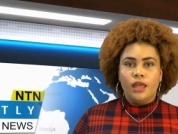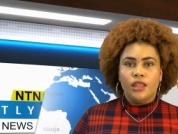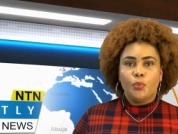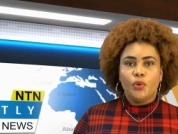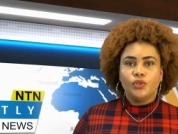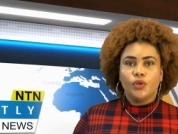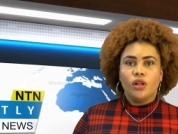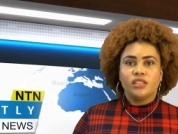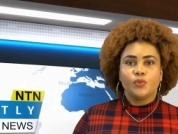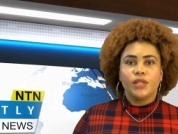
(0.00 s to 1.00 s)
The
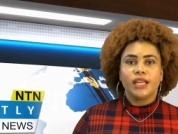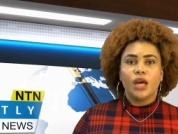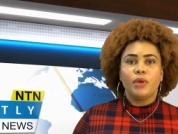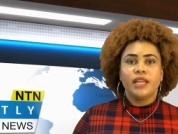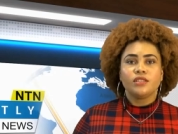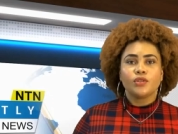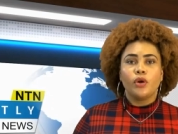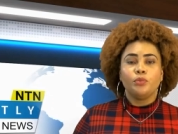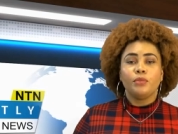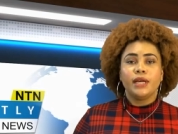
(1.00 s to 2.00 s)
protocols will commence
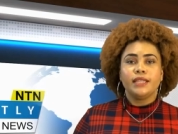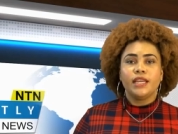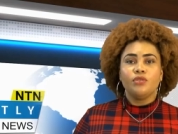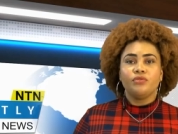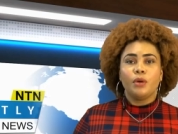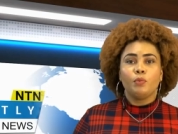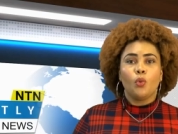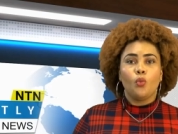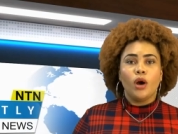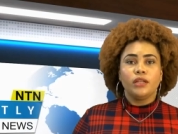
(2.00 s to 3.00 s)
on Monday, November
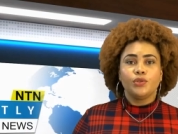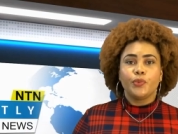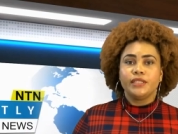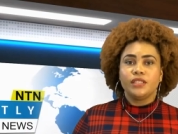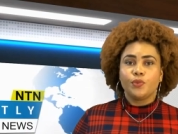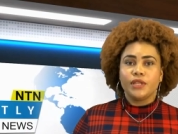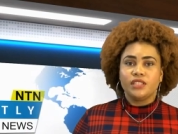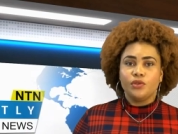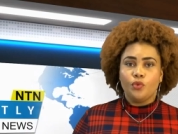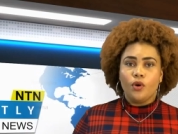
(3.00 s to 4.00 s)
1,
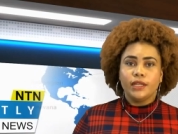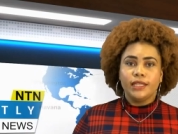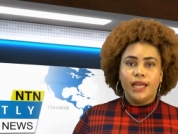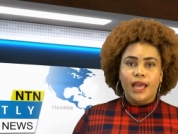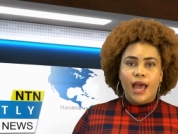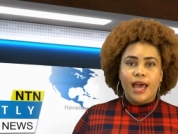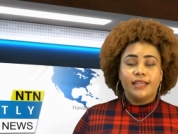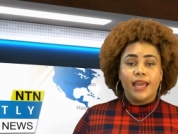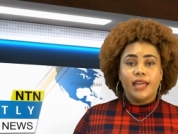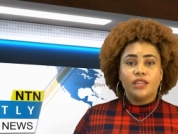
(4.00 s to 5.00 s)
2021
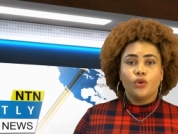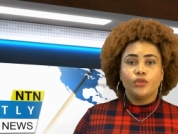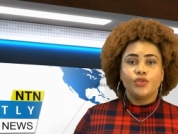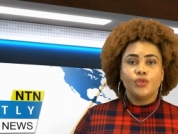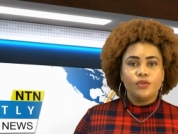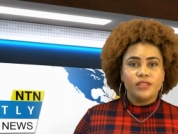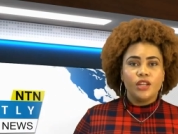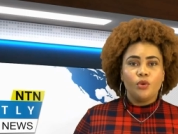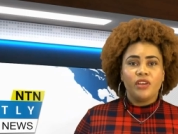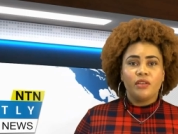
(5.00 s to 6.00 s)
and end on Tuesday,
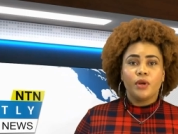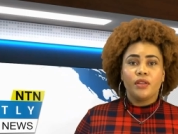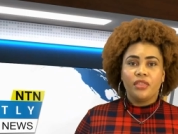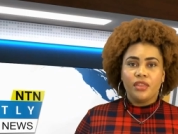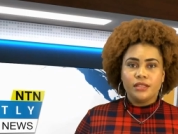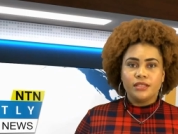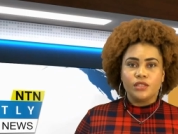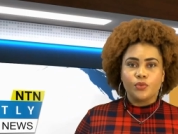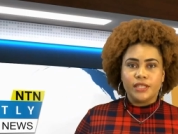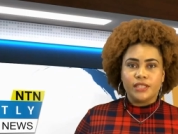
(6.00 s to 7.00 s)
November
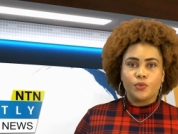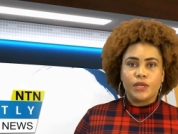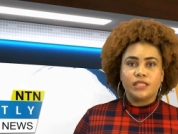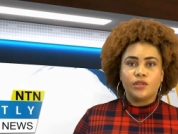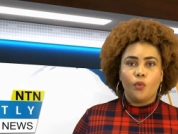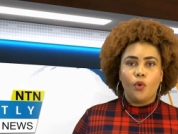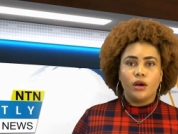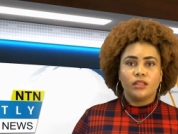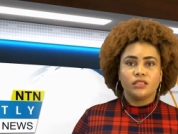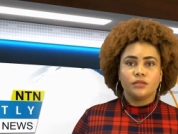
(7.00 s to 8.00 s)
30,
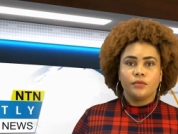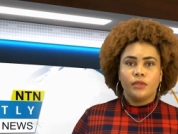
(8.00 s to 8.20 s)
2021.